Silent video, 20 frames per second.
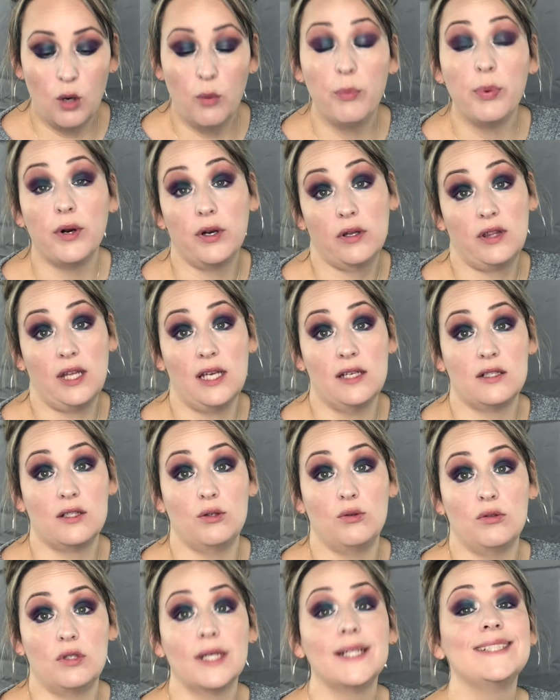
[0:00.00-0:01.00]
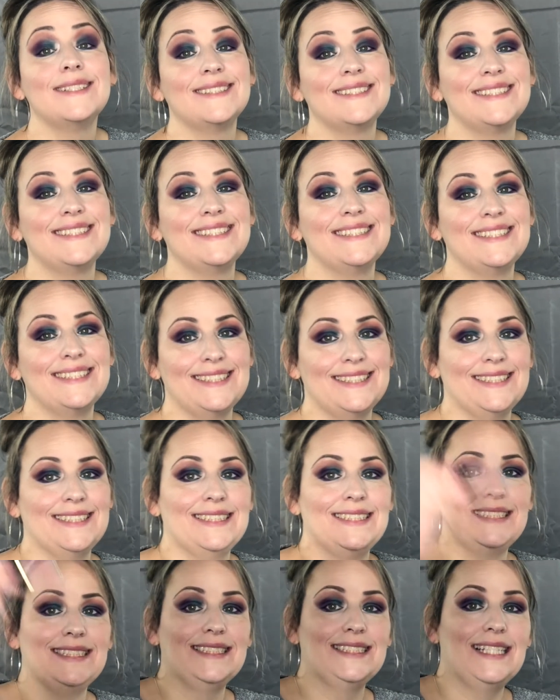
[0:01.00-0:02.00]
Birthday Suit.
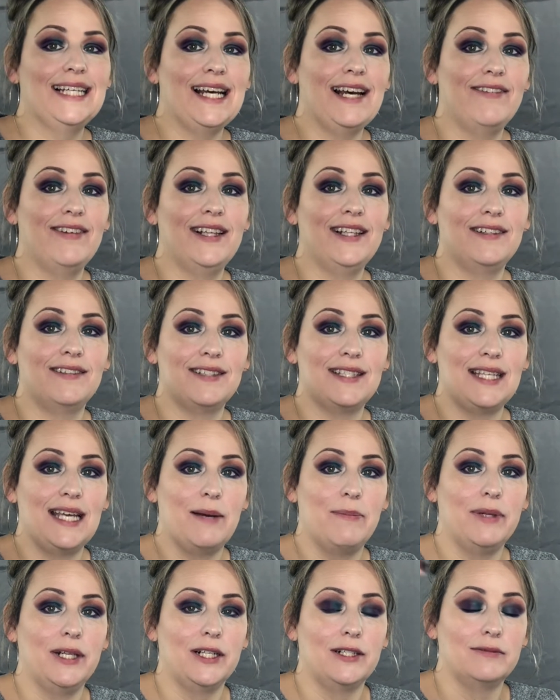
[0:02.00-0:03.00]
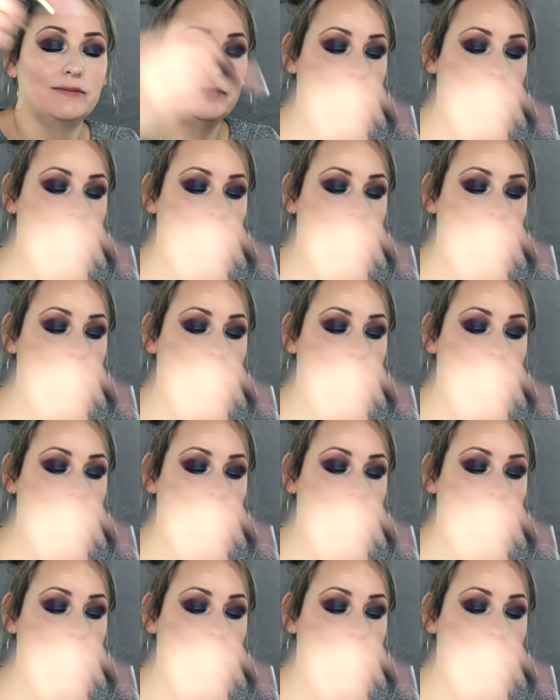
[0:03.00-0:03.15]
I have a little sampler.